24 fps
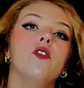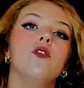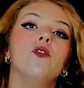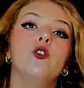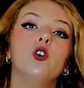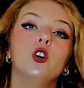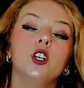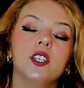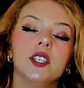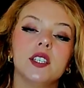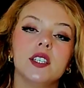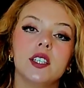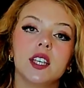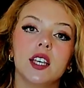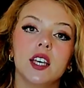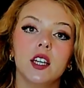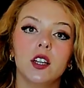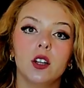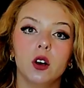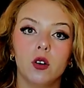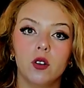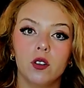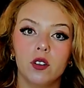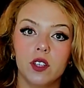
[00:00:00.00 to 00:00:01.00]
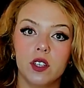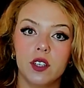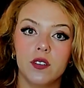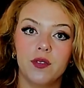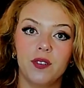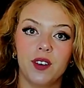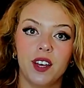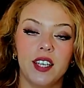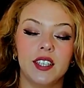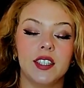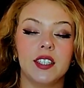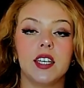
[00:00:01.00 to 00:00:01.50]
For the skin on the
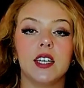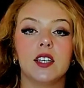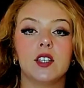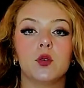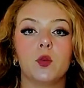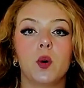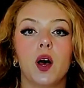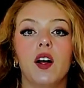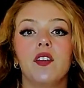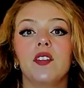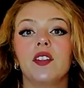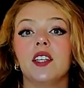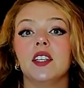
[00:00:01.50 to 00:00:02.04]
face as well,